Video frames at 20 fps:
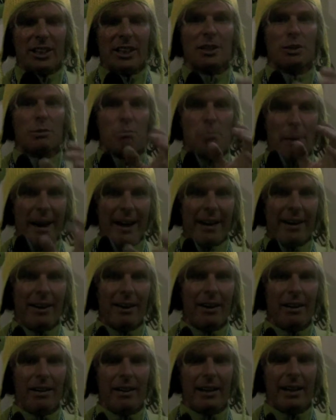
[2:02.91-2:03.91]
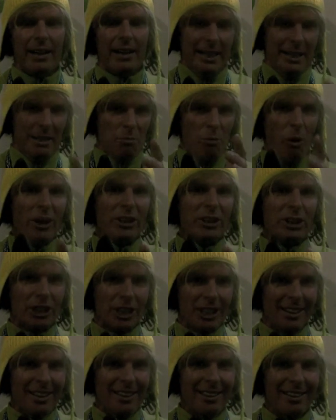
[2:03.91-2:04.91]
is better in
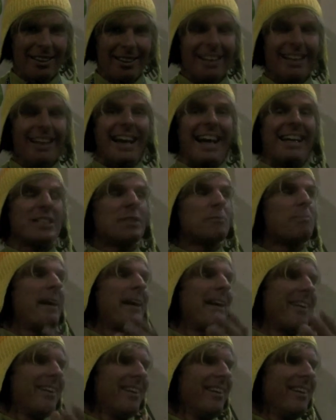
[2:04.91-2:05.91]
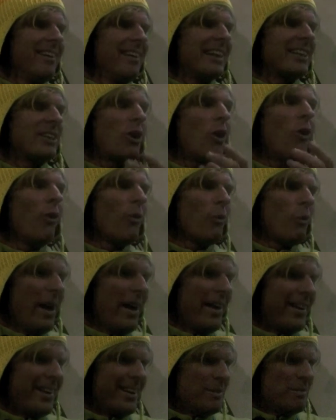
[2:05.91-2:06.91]
moisture and it's better in cold
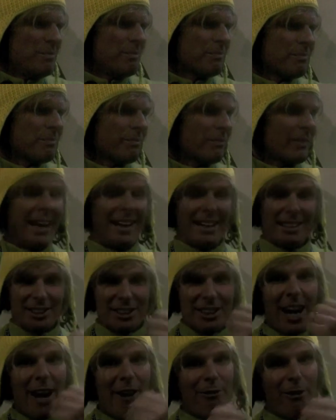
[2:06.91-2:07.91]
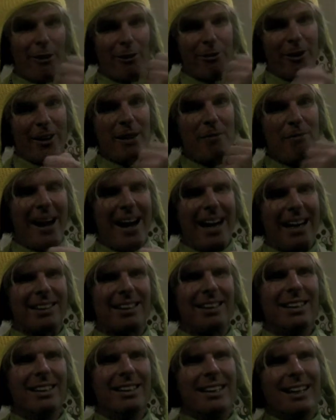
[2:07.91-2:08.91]
weather and it's tougher for impact.
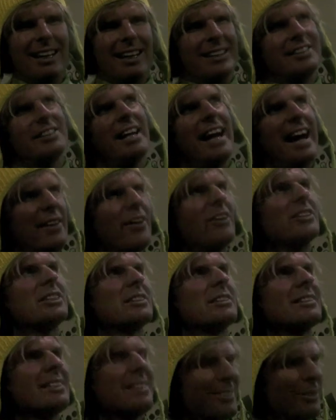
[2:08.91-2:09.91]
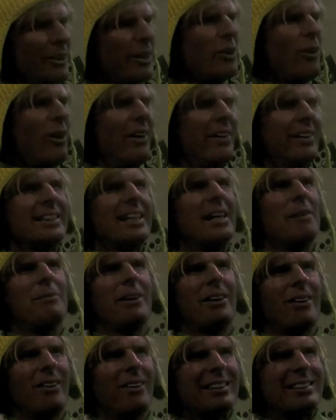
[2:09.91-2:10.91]
So you add those three qualities up and
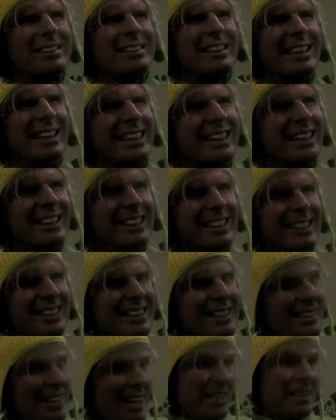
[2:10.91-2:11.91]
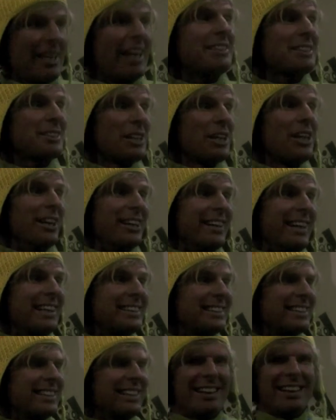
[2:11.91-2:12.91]
you go, let's see. That's good.
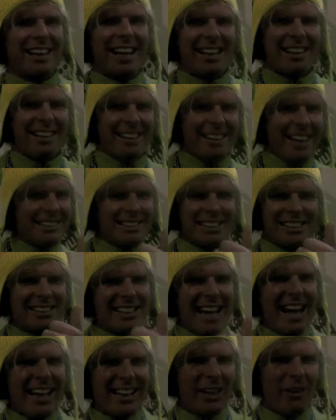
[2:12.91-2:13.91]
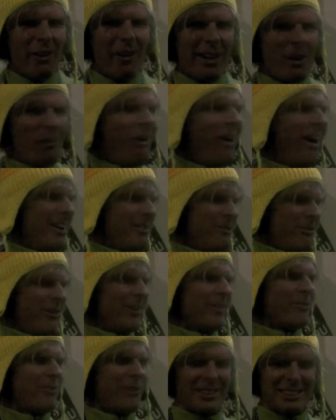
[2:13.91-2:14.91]
That's exactly what you want
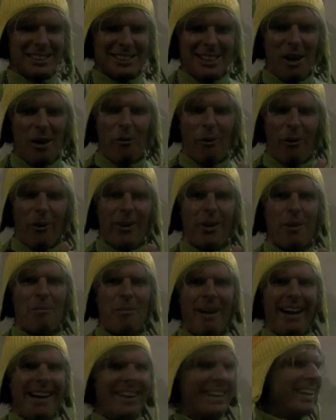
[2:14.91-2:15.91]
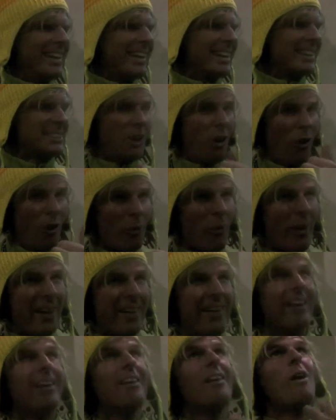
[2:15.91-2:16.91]
for a snowboarder binding is cold weather,